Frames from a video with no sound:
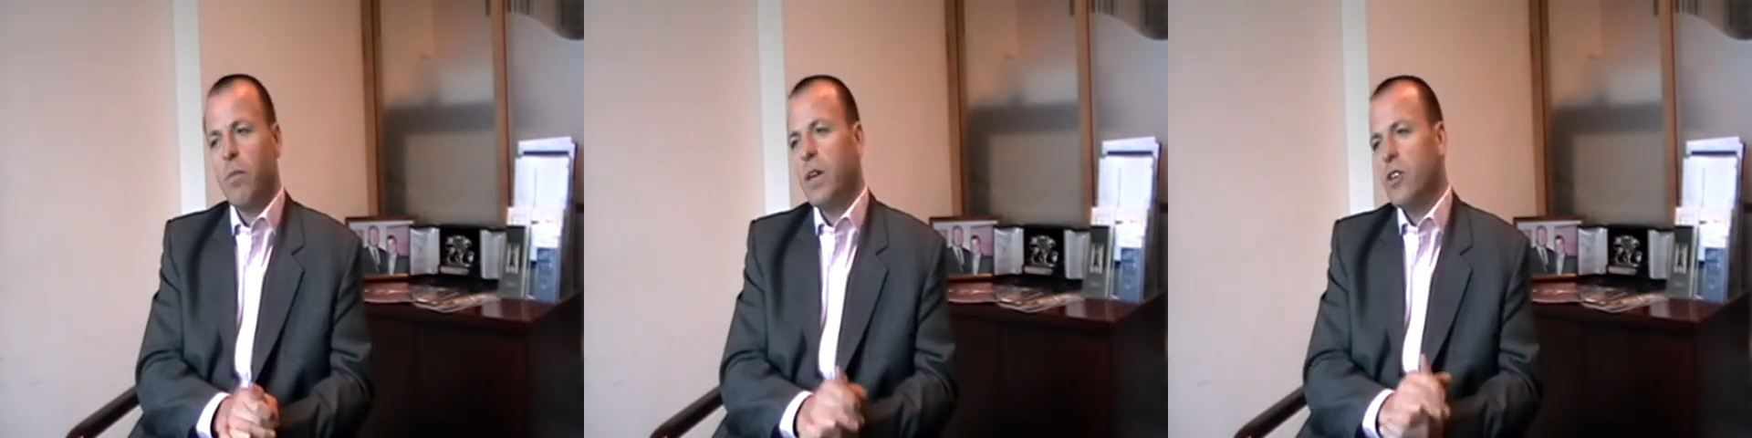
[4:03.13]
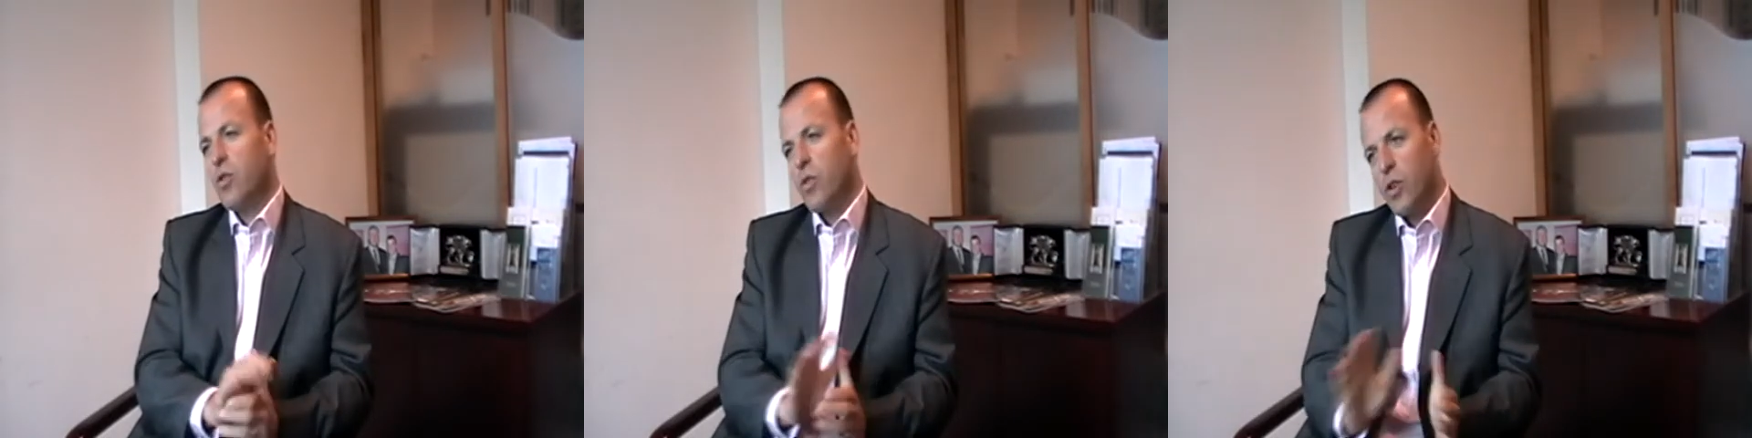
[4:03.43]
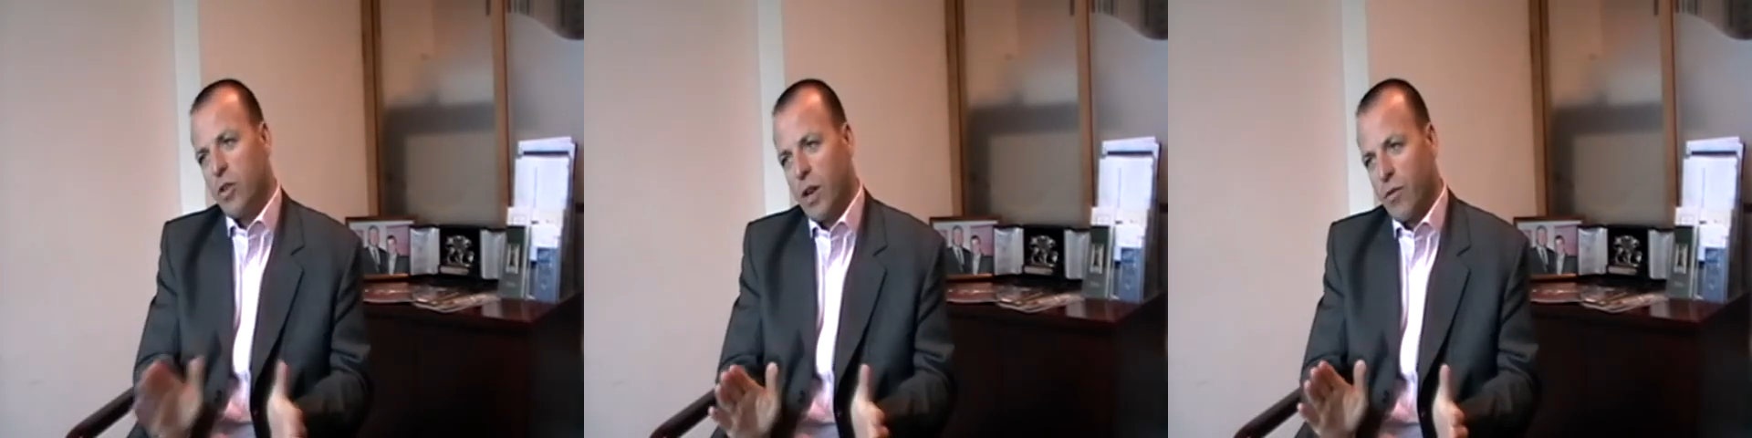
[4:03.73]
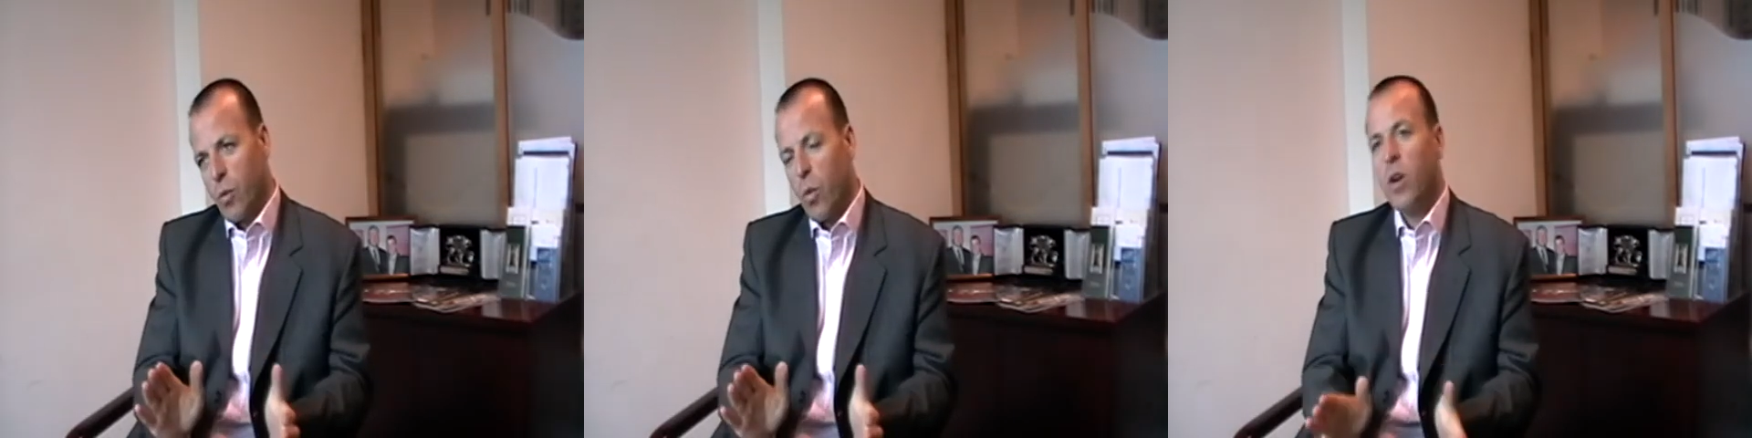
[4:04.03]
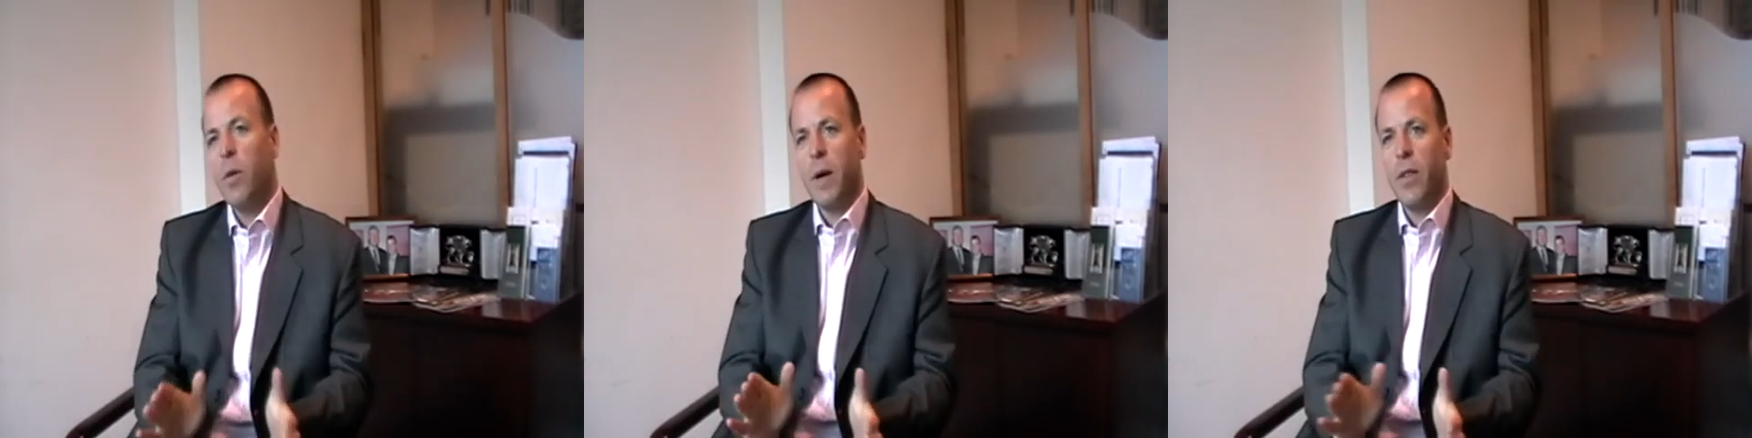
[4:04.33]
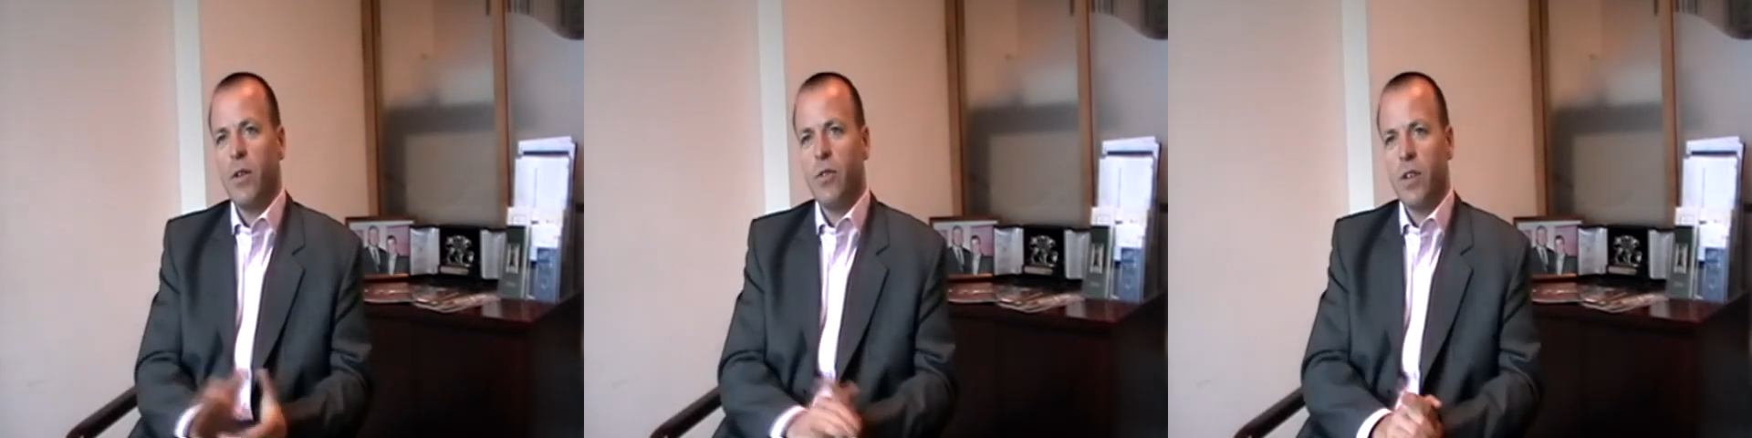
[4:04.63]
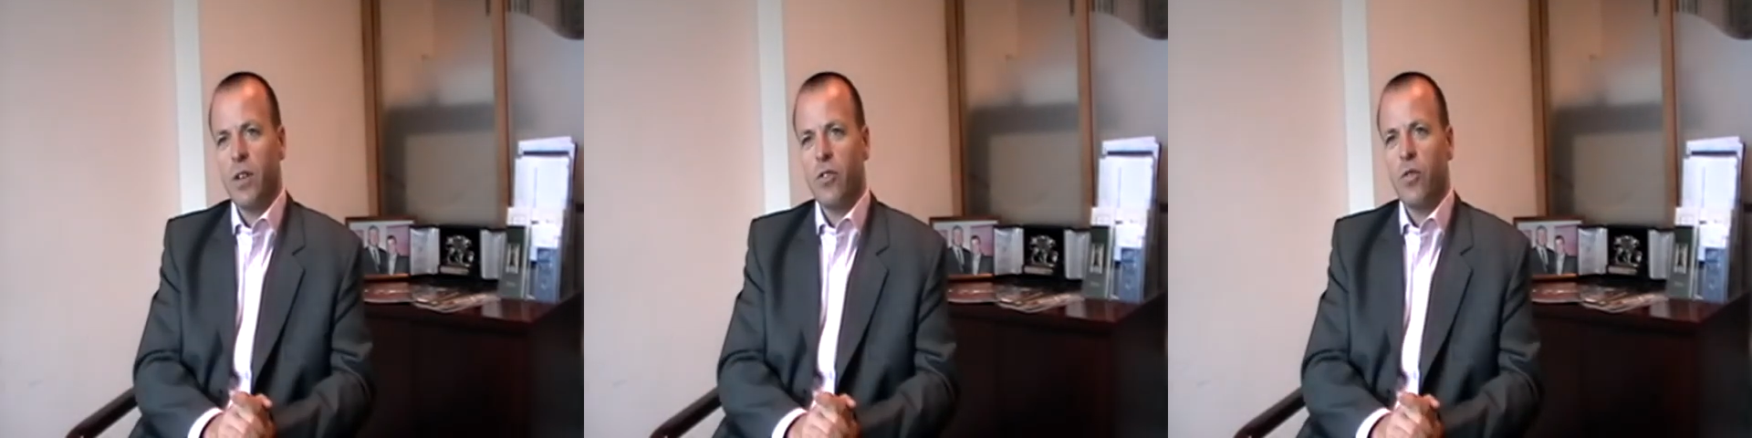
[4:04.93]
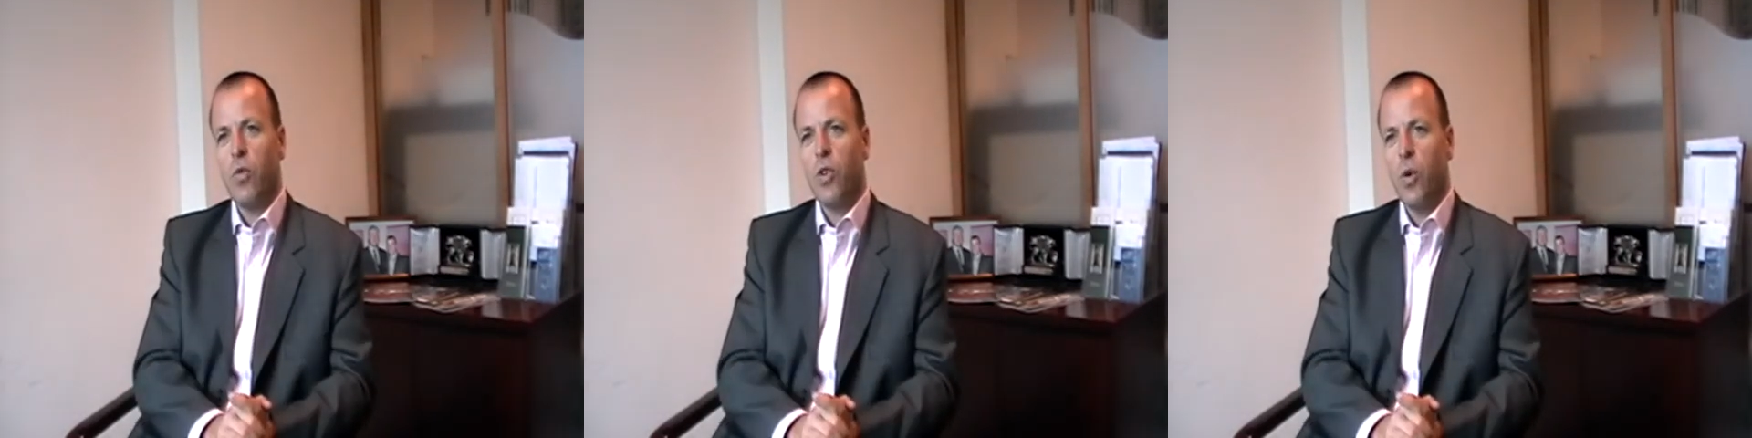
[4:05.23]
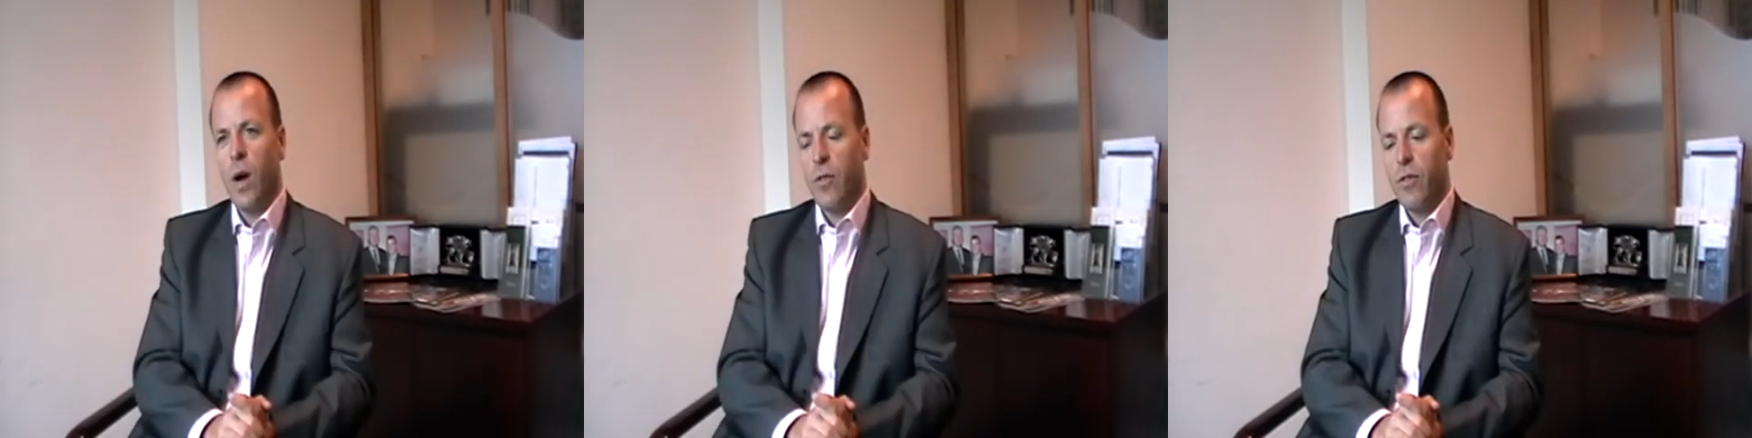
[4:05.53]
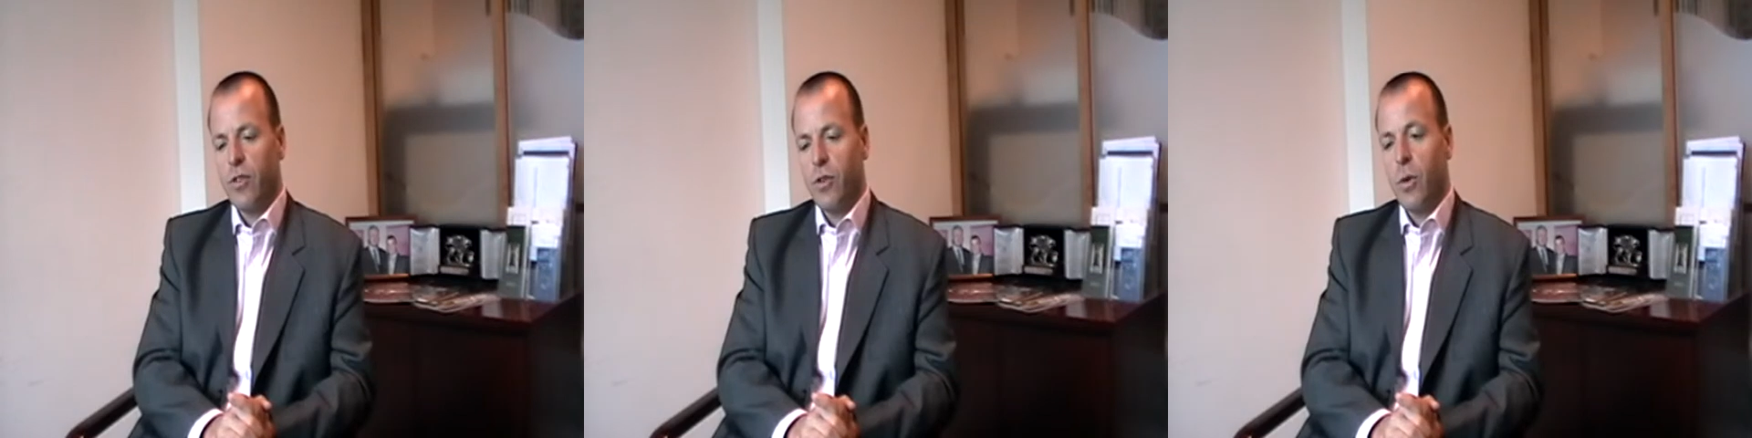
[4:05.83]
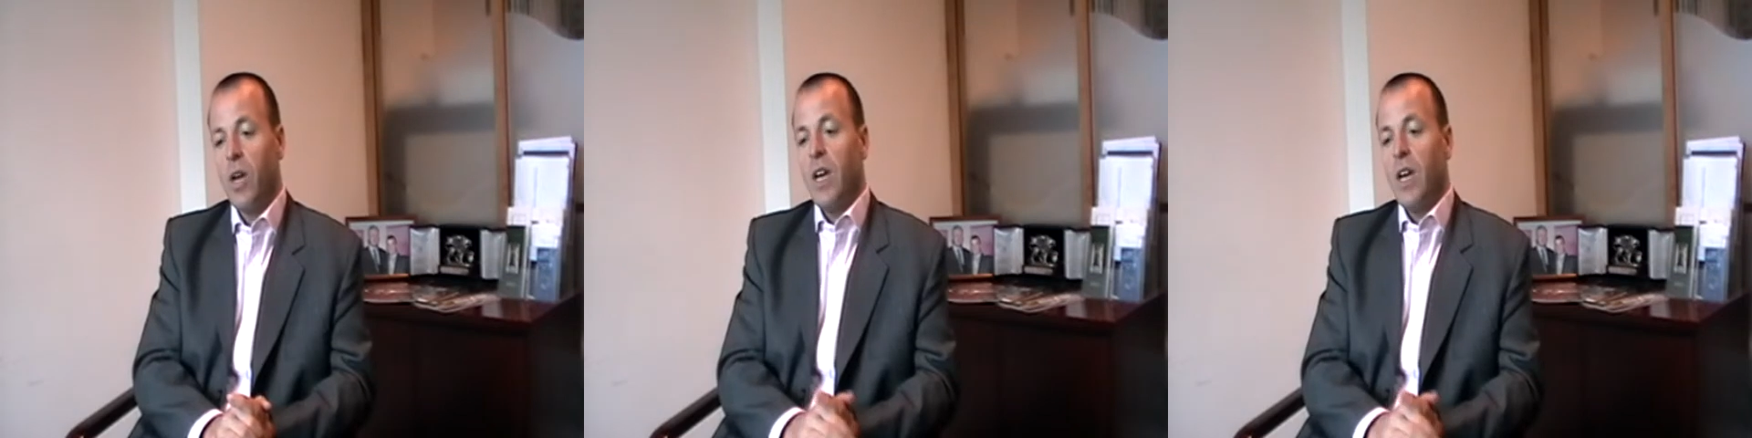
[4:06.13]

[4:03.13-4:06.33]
and make sure that you don't have to worry about those things, and all you have to do